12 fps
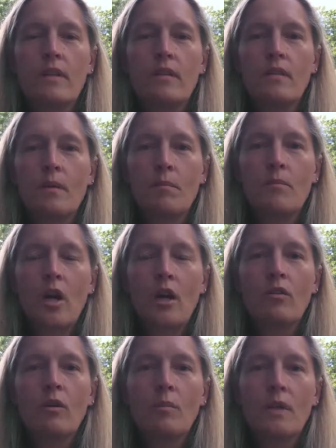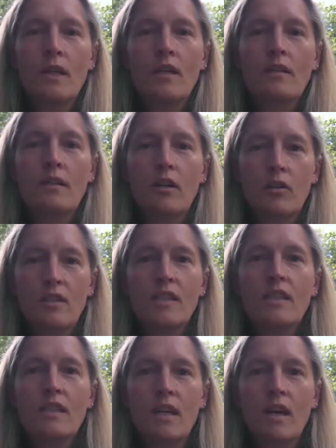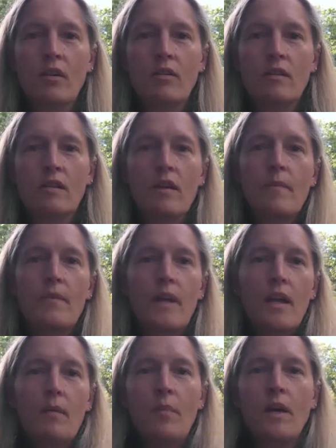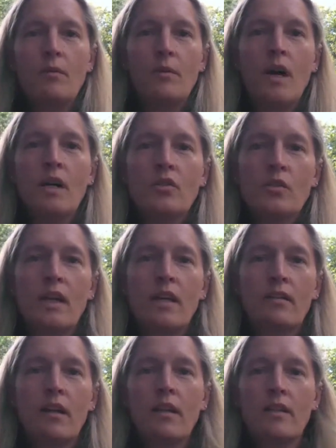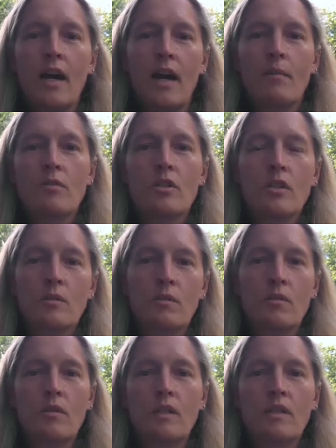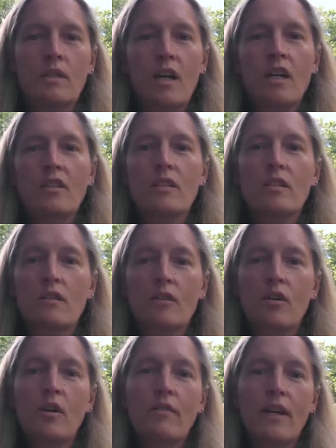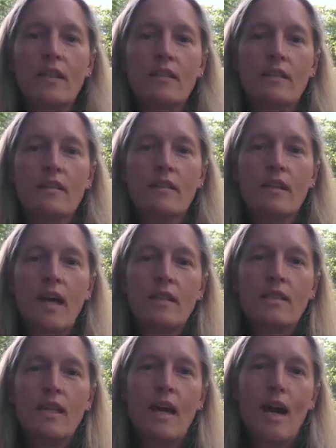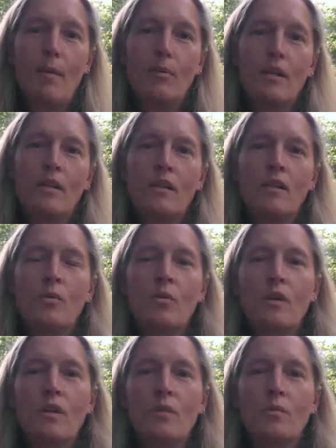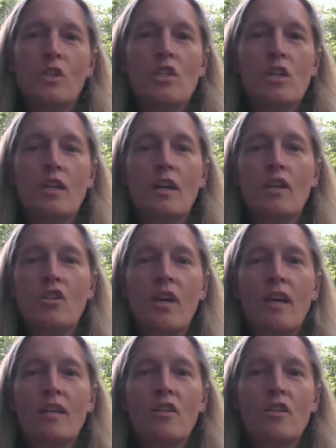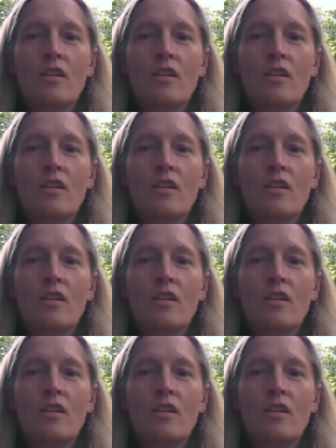some general media literacy skills. But we also take a lot of time to discuss current events as they happen in the world, which can change